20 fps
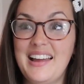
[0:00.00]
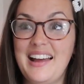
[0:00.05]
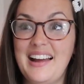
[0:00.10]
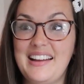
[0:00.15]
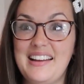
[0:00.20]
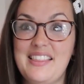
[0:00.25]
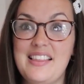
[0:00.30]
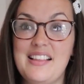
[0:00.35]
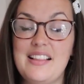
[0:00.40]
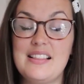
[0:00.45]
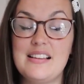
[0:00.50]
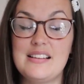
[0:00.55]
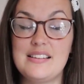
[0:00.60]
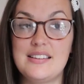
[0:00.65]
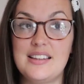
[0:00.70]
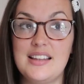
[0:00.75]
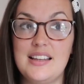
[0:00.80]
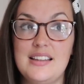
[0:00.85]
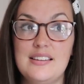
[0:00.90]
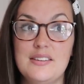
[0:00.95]
And I think
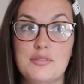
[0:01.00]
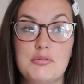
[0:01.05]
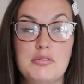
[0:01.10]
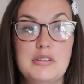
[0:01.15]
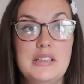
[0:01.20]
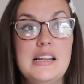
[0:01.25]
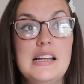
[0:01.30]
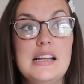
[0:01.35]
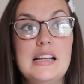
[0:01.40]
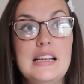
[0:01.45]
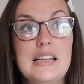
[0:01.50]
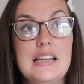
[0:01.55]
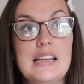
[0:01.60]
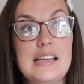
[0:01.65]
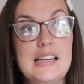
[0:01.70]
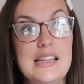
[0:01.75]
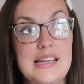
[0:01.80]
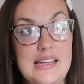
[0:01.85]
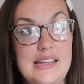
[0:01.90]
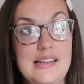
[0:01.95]
this is really
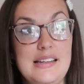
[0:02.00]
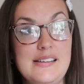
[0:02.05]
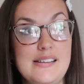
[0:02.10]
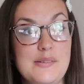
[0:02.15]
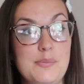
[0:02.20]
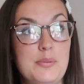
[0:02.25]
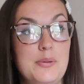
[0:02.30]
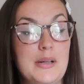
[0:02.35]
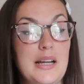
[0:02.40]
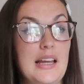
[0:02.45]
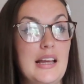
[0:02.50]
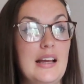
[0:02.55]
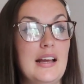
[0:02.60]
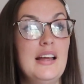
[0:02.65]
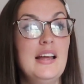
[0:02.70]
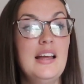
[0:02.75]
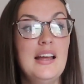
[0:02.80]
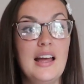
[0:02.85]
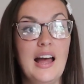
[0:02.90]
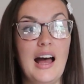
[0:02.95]
key to bringing
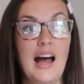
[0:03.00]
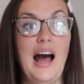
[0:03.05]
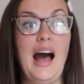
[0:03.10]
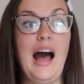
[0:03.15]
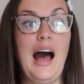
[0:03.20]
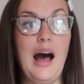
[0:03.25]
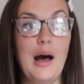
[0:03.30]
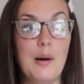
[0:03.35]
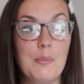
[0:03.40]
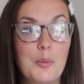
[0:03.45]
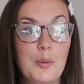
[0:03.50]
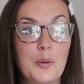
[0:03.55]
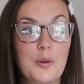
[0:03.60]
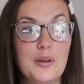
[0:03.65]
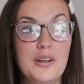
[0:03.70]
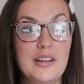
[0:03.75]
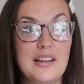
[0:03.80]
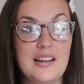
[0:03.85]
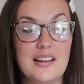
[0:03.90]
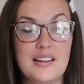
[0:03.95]
a
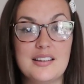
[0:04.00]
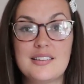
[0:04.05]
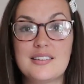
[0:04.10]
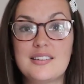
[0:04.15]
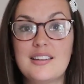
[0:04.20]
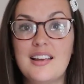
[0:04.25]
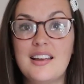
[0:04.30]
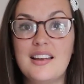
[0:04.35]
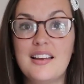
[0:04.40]
harmonious